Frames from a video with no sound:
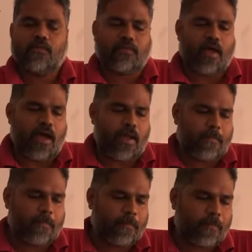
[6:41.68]

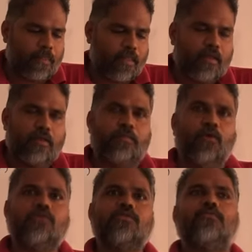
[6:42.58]
Then
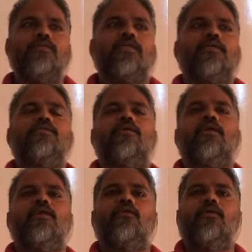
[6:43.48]
books possess
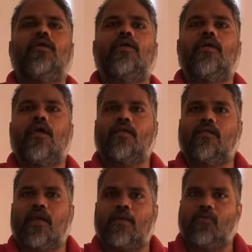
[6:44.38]
greater utility at the
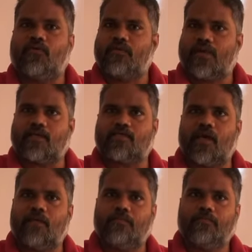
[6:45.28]
time of
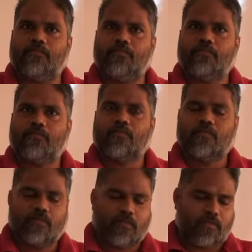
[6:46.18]
exam.
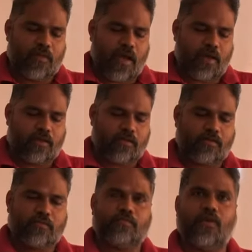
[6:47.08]

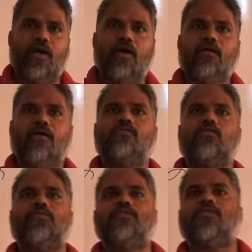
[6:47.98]
Then blood
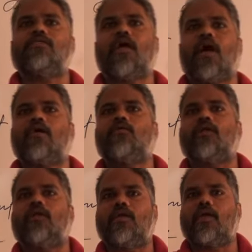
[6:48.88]
also possess higher
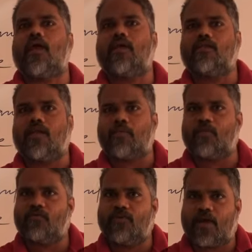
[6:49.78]
utility at the time
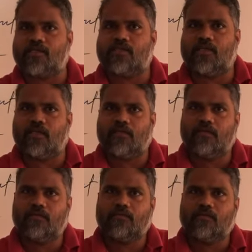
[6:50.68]
of accident
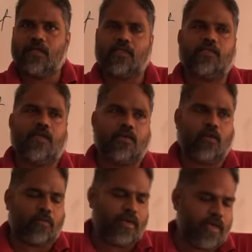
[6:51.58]
rather than
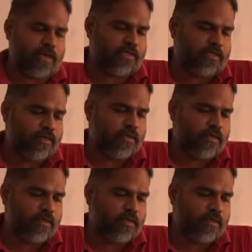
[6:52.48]
normal case.